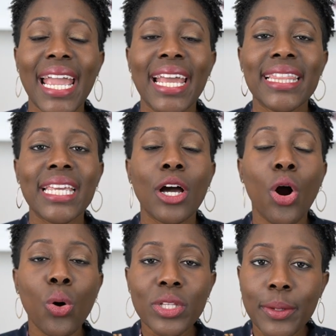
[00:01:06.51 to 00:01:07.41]
and the
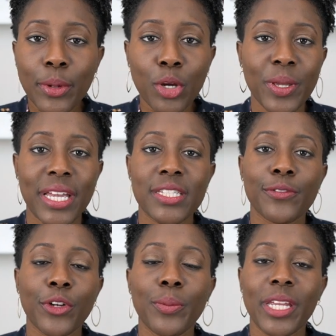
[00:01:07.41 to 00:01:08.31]
only purpose
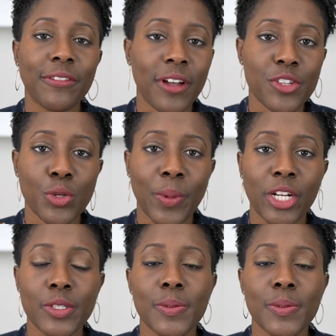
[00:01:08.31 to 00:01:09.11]
for you being a foster parent